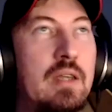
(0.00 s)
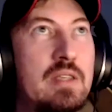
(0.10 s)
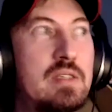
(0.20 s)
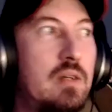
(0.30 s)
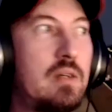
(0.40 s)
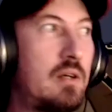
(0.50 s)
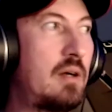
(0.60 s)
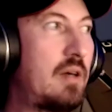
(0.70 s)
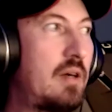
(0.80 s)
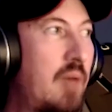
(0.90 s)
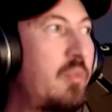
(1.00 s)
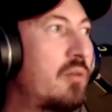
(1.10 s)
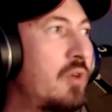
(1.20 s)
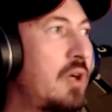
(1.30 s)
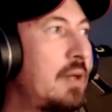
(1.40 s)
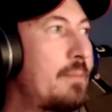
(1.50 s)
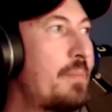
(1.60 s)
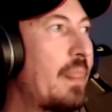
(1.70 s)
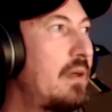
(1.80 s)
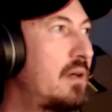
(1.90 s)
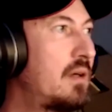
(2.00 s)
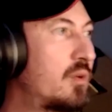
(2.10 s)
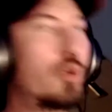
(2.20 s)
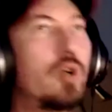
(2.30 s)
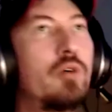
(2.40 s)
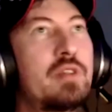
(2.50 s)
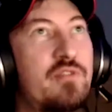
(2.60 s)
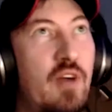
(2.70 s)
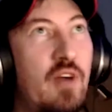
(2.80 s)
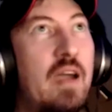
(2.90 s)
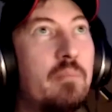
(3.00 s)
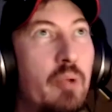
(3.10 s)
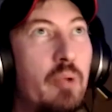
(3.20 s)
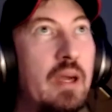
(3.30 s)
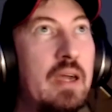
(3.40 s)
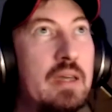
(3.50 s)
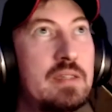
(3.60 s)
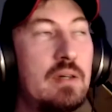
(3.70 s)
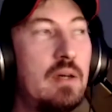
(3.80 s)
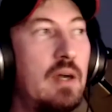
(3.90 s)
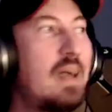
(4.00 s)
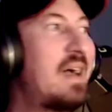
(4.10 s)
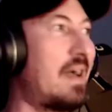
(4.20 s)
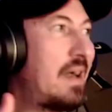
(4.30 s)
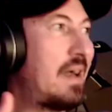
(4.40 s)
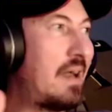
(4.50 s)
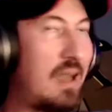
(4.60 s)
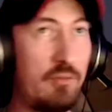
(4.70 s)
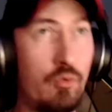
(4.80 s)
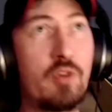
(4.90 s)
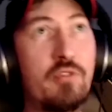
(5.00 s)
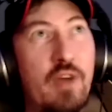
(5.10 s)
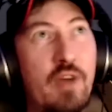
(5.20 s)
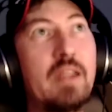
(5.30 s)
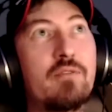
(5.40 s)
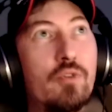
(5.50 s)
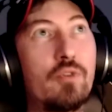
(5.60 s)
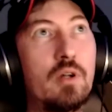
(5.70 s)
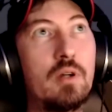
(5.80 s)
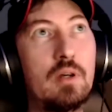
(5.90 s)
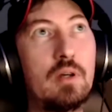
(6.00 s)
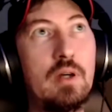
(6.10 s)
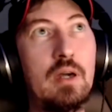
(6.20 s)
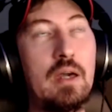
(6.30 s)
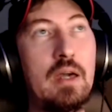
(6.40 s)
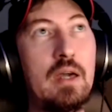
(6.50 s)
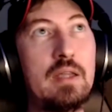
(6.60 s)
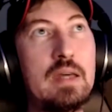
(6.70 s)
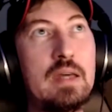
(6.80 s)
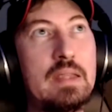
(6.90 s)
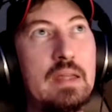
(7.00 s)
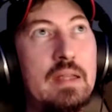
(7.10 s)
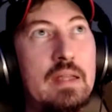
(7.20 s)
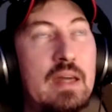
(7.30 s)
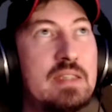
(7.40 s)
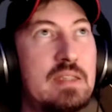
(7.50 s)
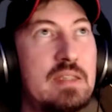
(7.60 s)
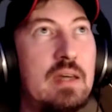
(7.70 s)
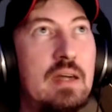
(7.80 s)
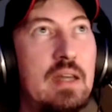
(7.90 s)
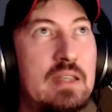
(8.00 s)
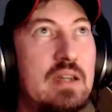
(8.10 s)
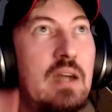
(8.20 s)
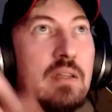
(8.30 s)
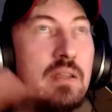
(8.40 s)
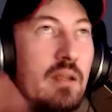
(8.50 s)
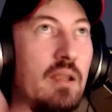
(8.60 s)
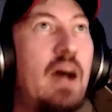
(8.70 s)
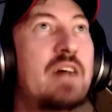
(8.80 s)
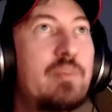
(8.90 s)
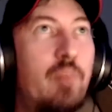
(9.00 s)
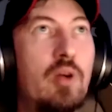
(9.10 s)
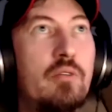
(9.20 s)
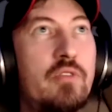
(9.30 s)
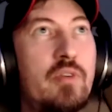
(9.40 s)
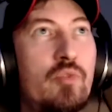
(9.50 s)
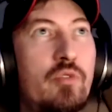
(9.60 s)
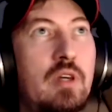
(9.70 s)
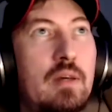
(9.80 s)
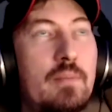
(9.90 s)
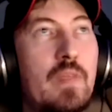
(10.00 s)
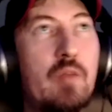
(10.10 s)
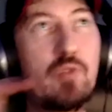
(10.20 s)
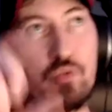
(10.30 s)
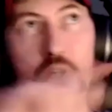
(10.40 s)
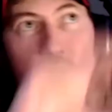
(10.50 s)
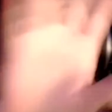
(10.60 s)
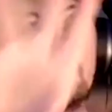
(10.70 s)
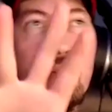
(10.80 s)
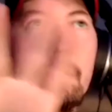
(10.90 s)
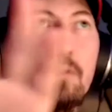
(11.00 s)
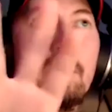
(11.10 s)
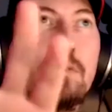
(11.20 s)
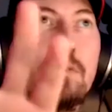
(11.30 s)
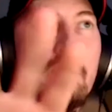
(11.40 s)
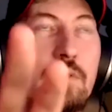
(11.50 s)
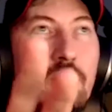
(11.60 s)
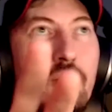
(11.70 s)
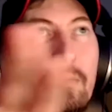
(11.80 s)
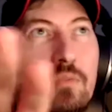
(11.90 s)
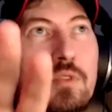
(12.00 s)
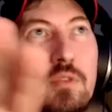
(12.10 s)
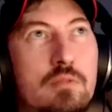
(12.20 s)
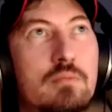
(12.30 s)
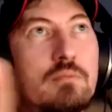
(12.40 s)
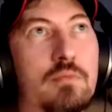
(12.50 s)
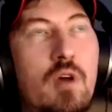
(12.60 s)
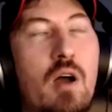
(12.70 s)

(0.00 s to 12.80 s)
it's the Hemingway, "The world is fine place, and we're fighting for it." And that's kind of the last part of the movie, which we're gonna, you know, talk